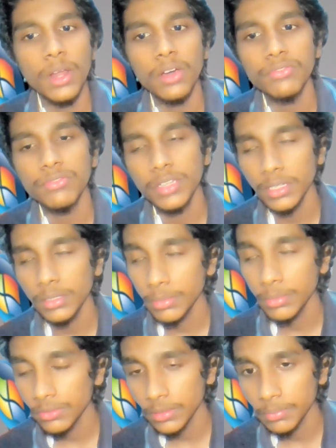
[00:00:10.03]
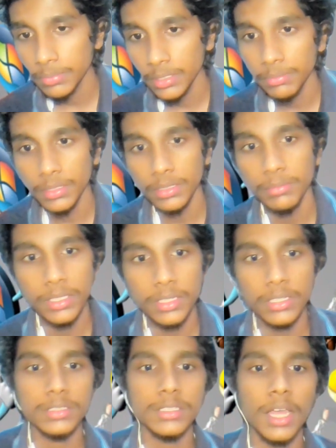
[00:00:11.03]
not fear, beautiful people,
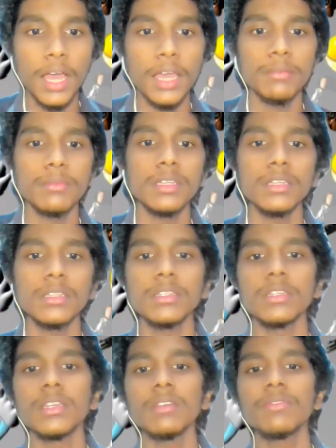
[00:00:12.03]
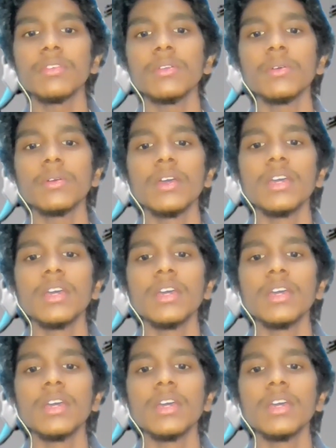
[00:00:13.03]
because I am here to give you